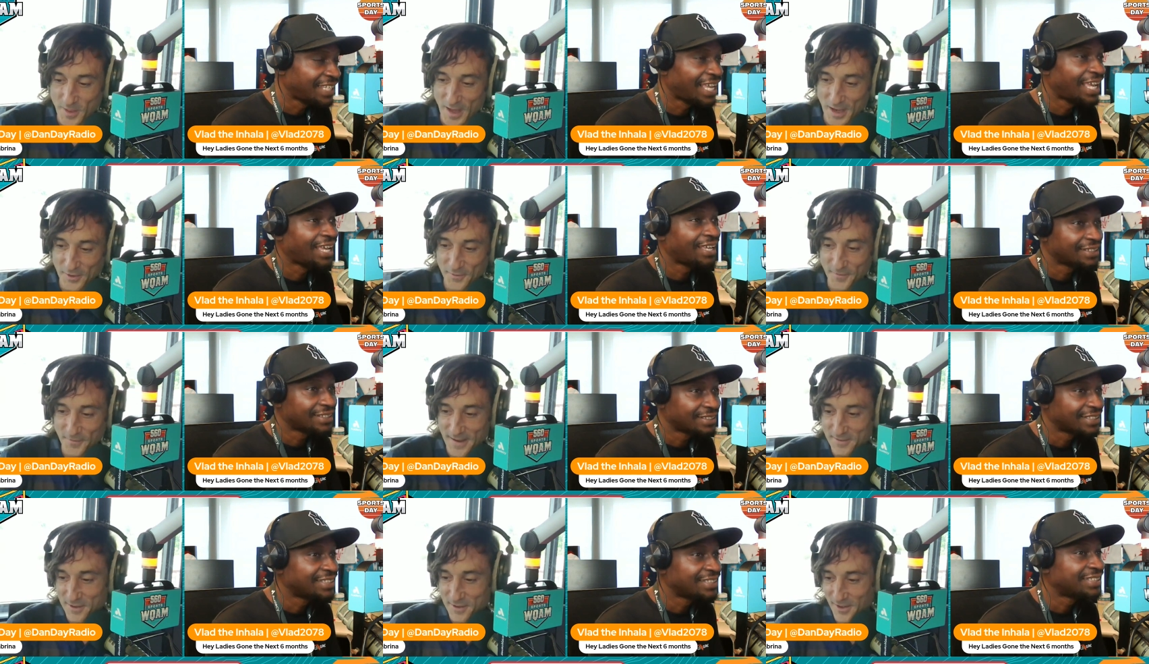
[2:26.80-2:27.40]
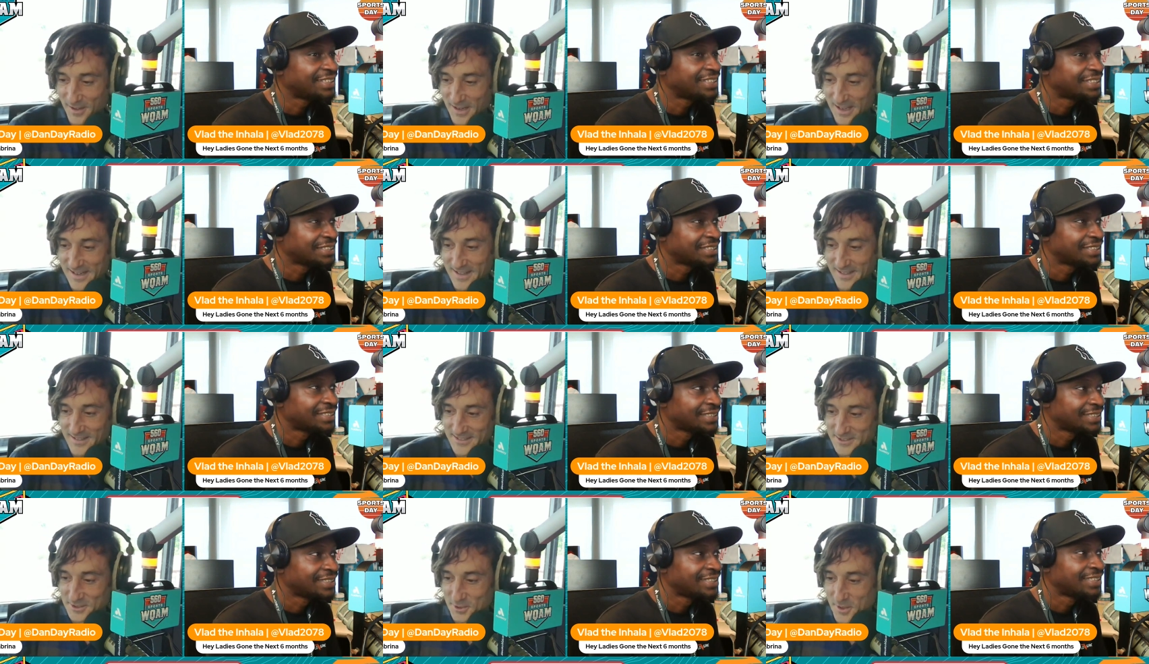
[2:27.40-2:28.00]
Speaker 1: 2005 yeah.
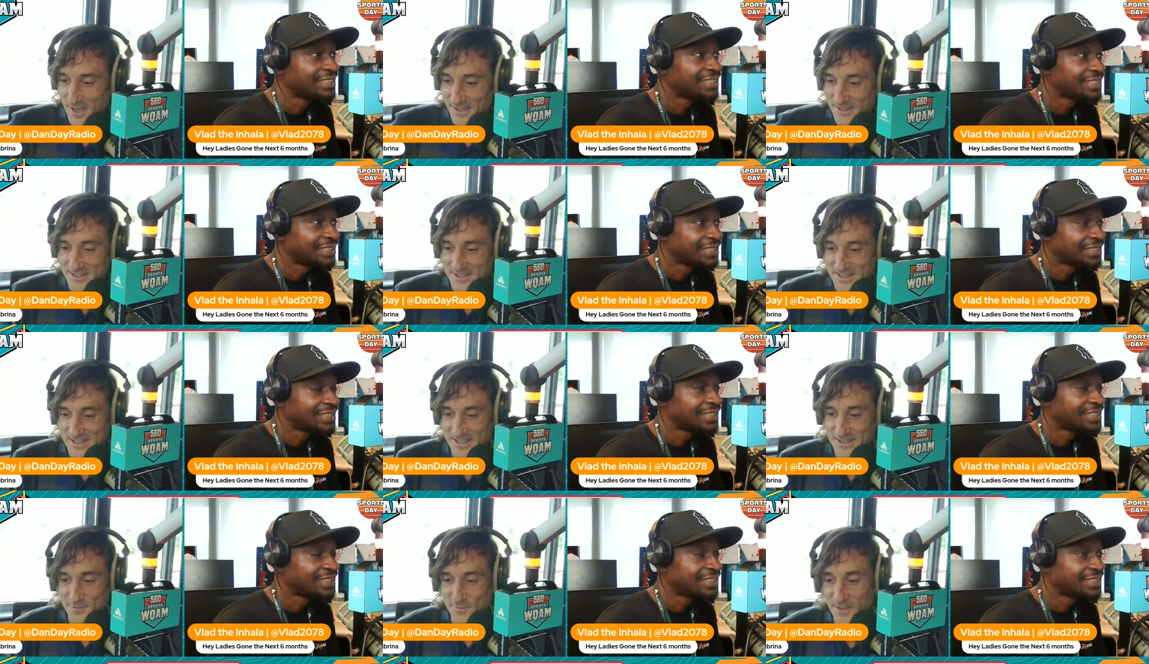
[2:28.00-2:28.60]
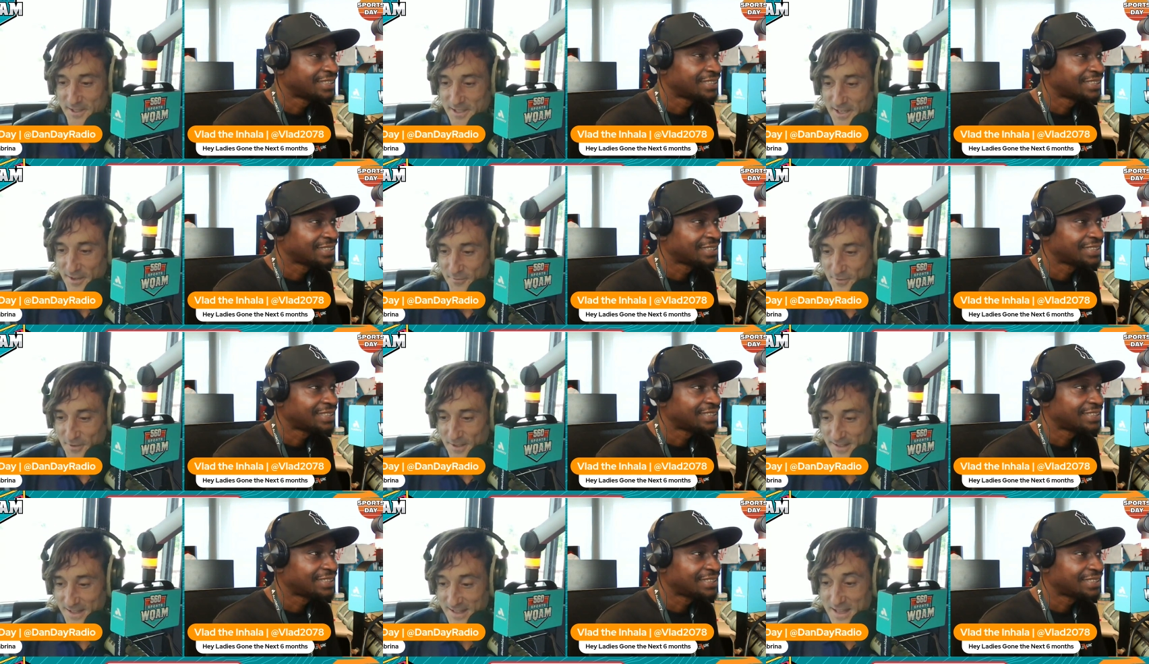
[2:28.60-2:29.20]
Carolina, 2006
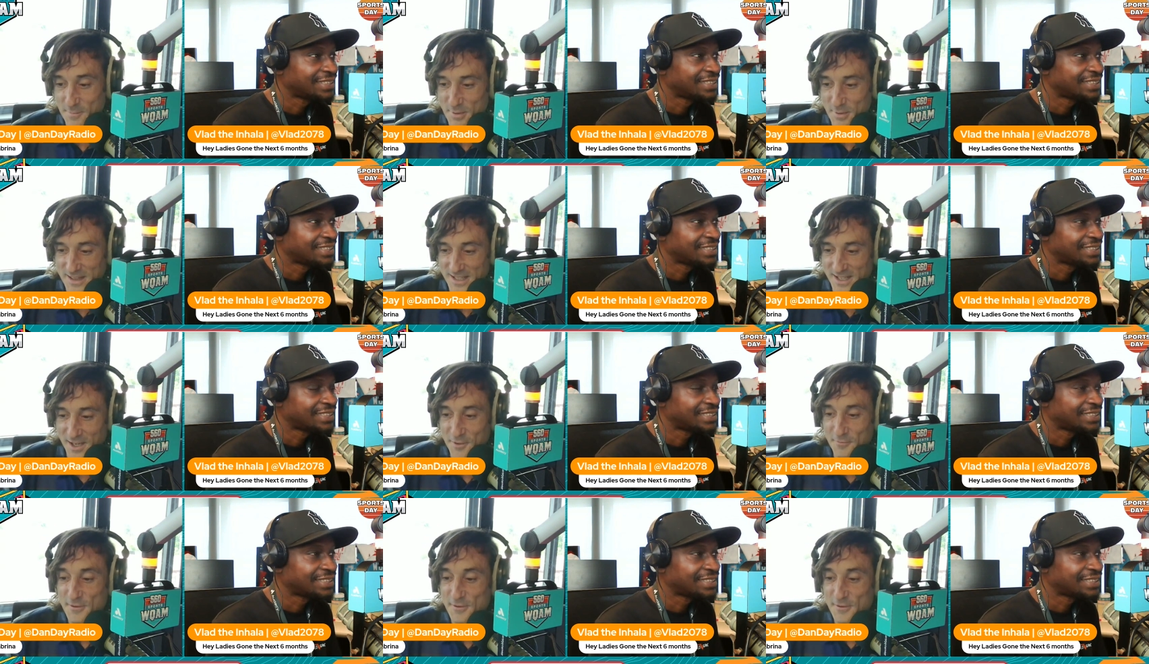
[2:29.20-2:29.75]
Philadelphia. Then they beat the